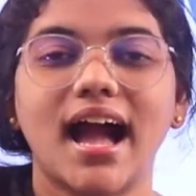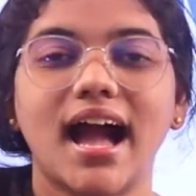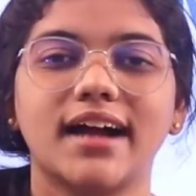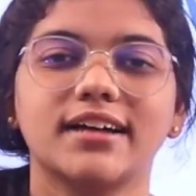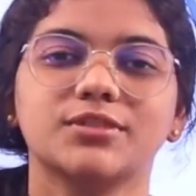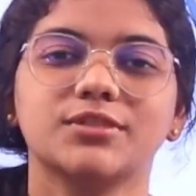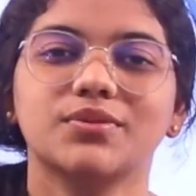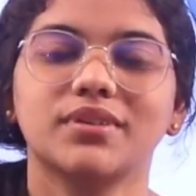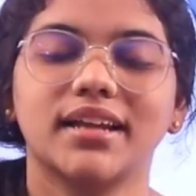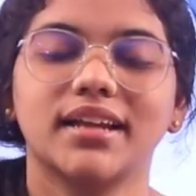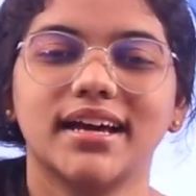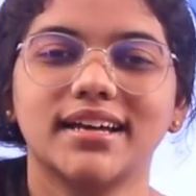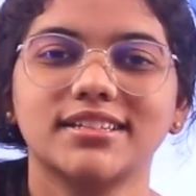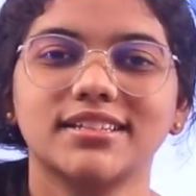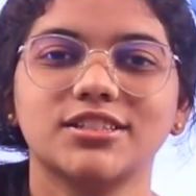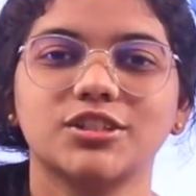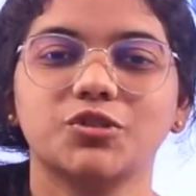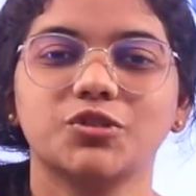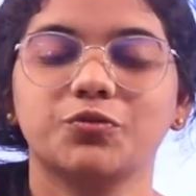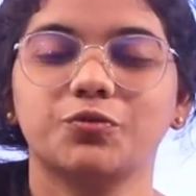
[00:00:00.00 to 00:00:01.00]
as well
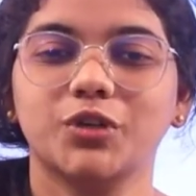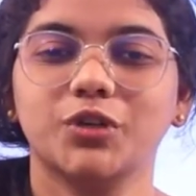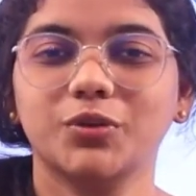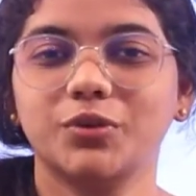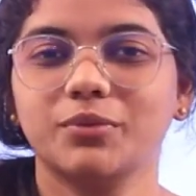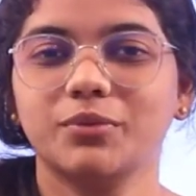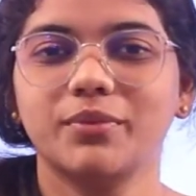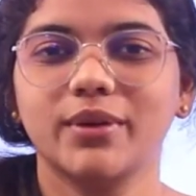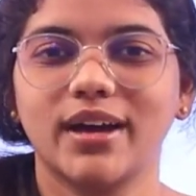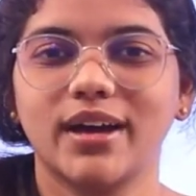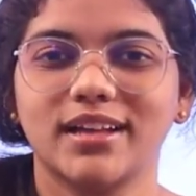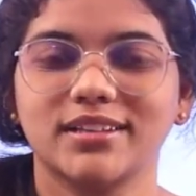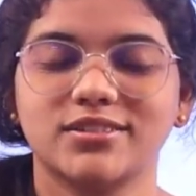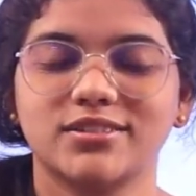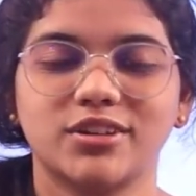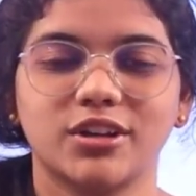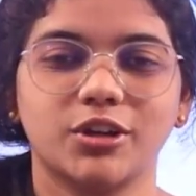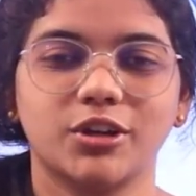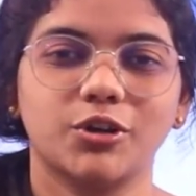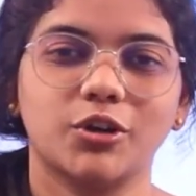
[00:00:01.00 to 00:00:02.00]
as we would be
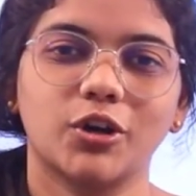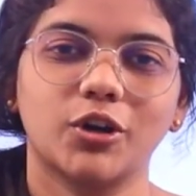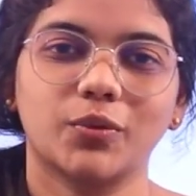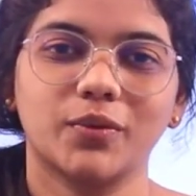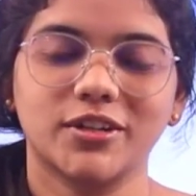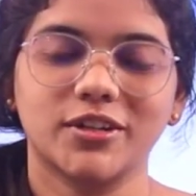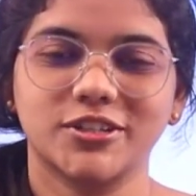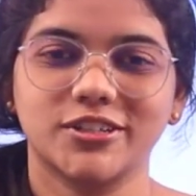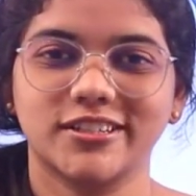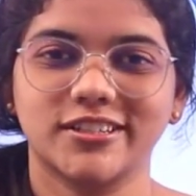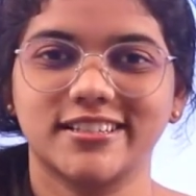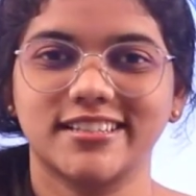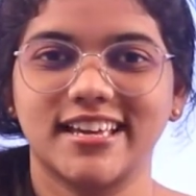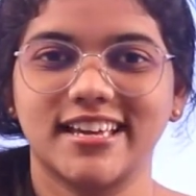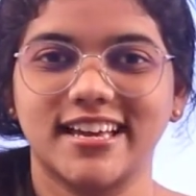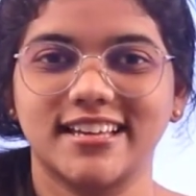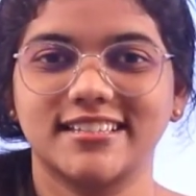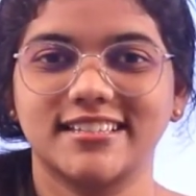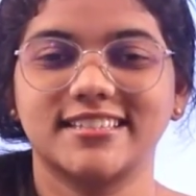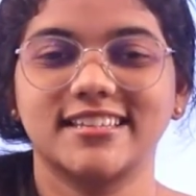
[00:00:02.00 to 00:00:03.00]
answering your question
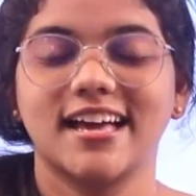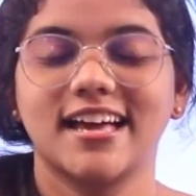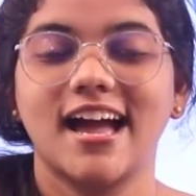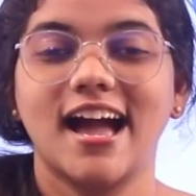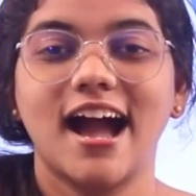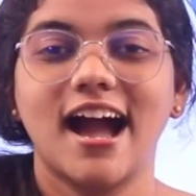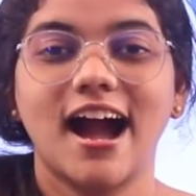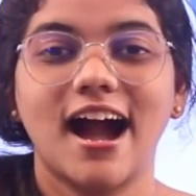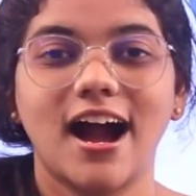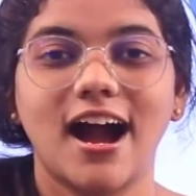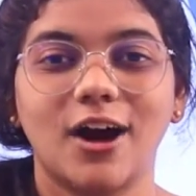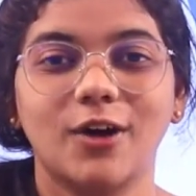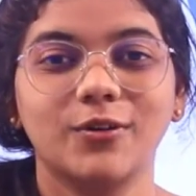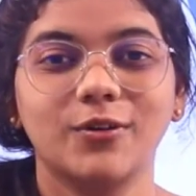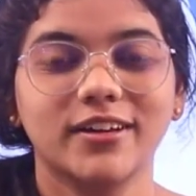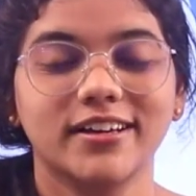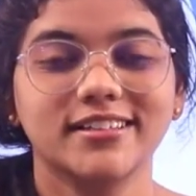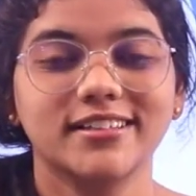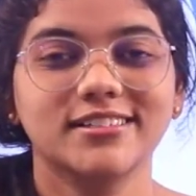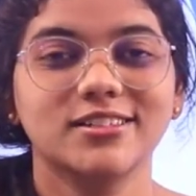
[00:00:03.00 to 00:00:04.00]
as how
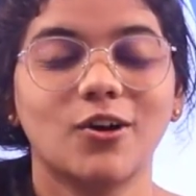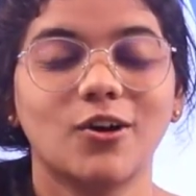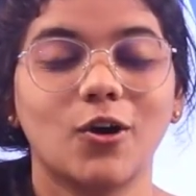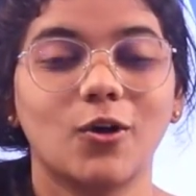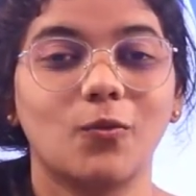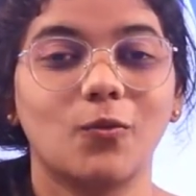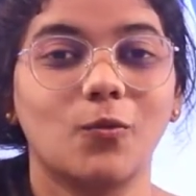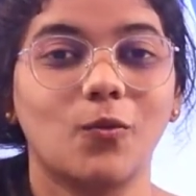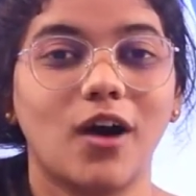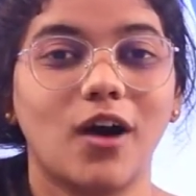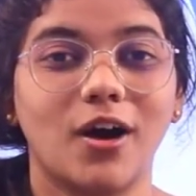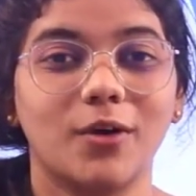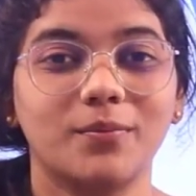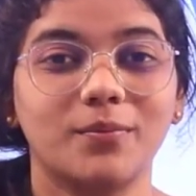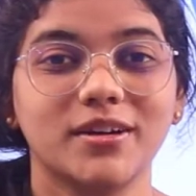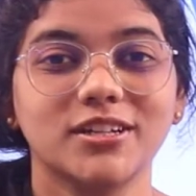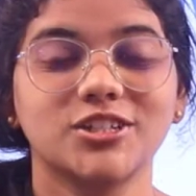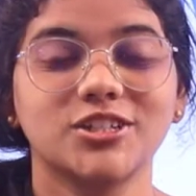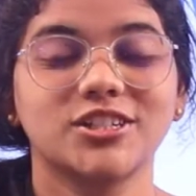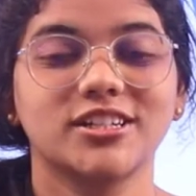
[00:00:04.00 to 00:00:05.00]
does or how
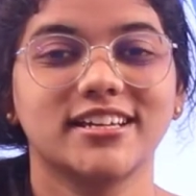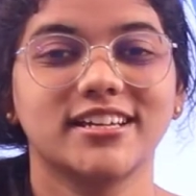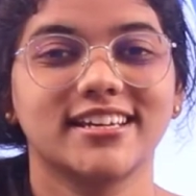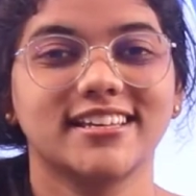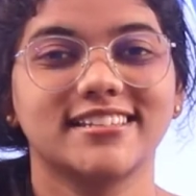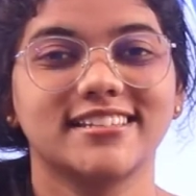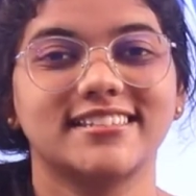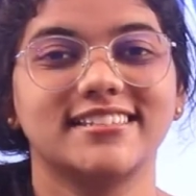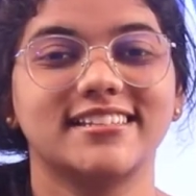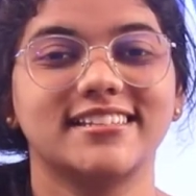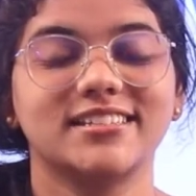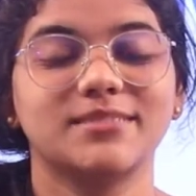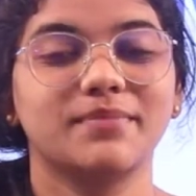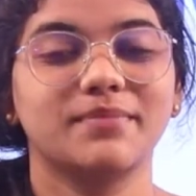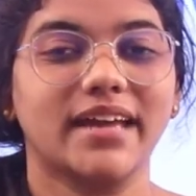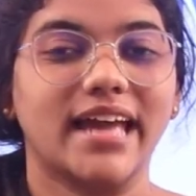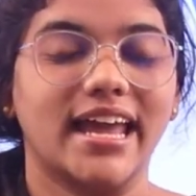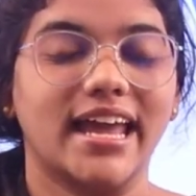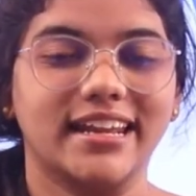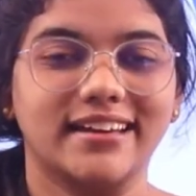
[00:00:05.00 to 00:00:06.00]
much is this
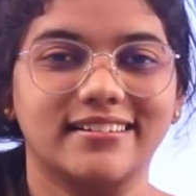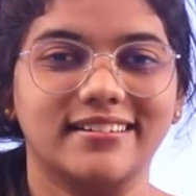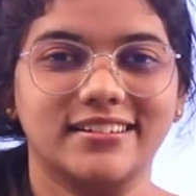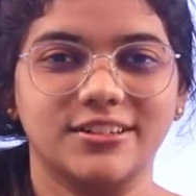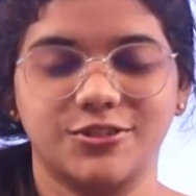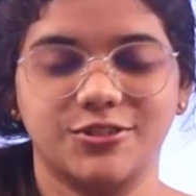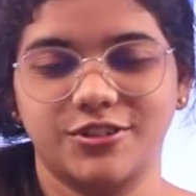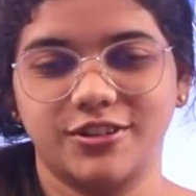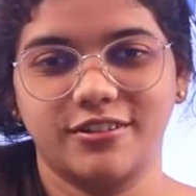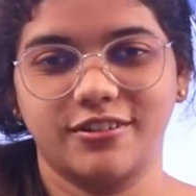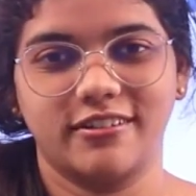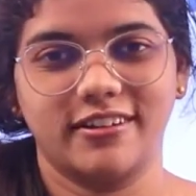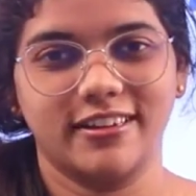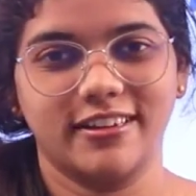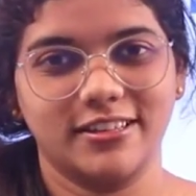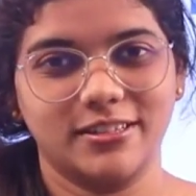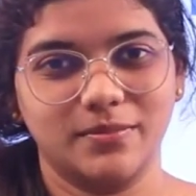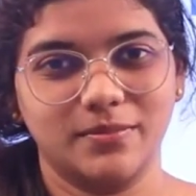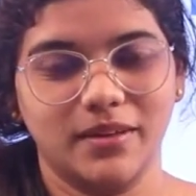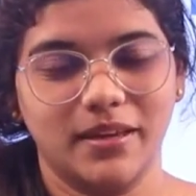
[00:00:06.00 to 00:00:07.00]
mechanical engineer
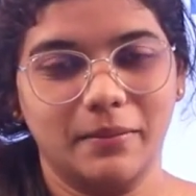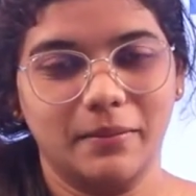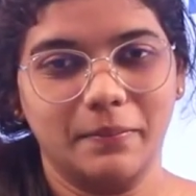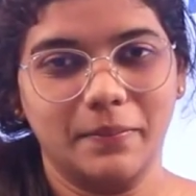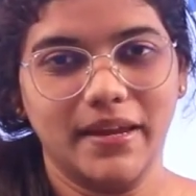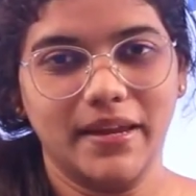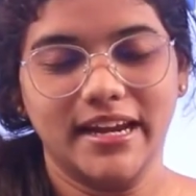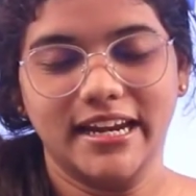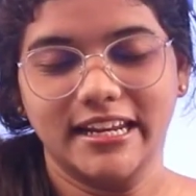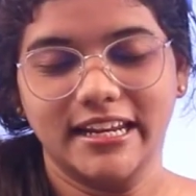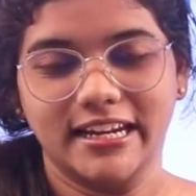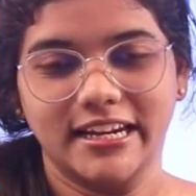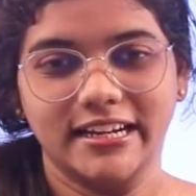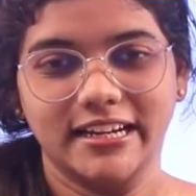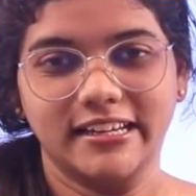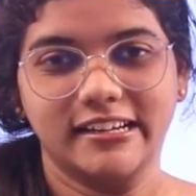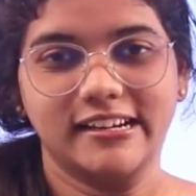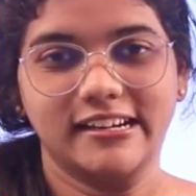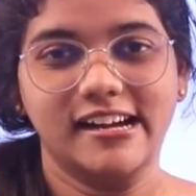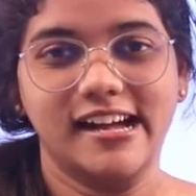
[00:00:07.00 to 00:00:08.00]
is being paid in
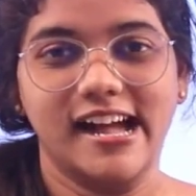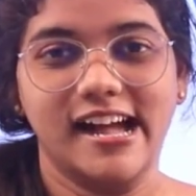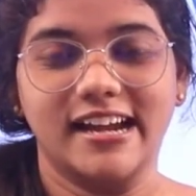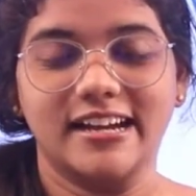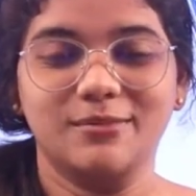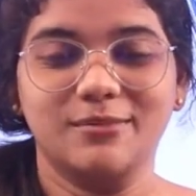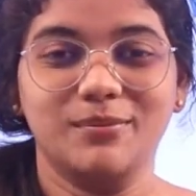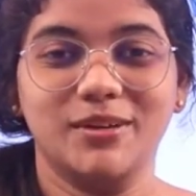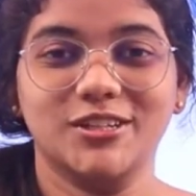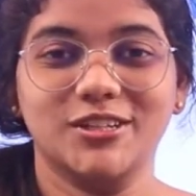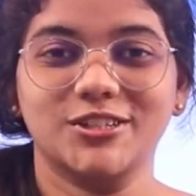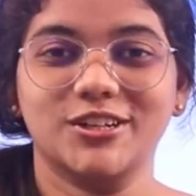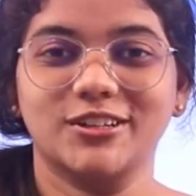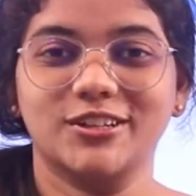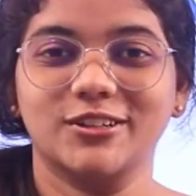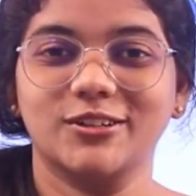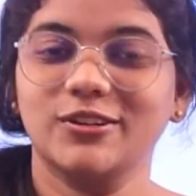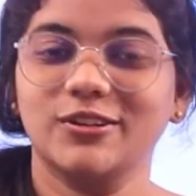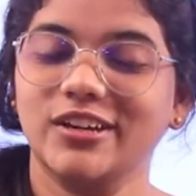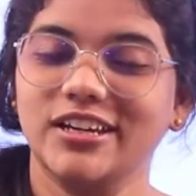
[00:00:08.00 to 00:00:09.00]
India and in major
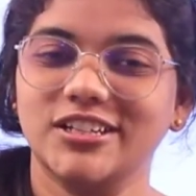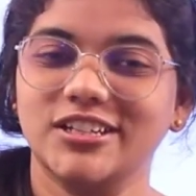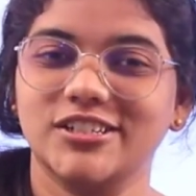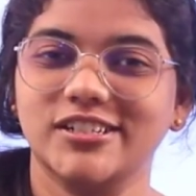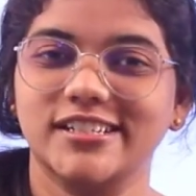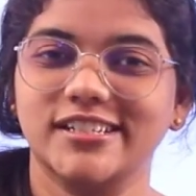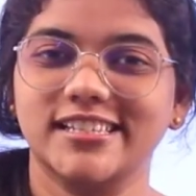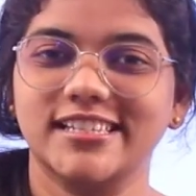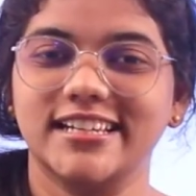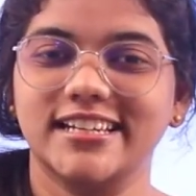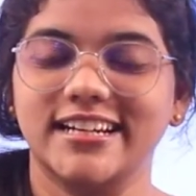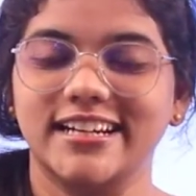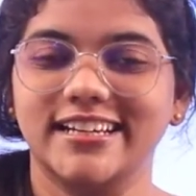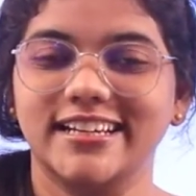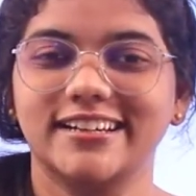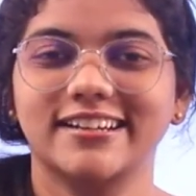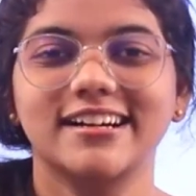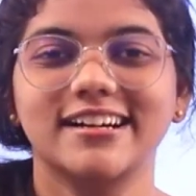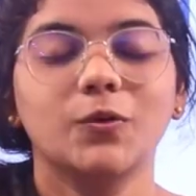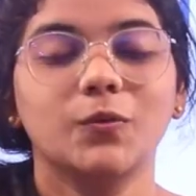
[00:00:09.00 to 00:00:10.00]
other locations in
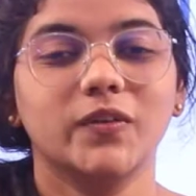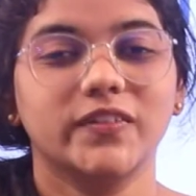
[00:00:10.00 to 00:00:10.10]
India.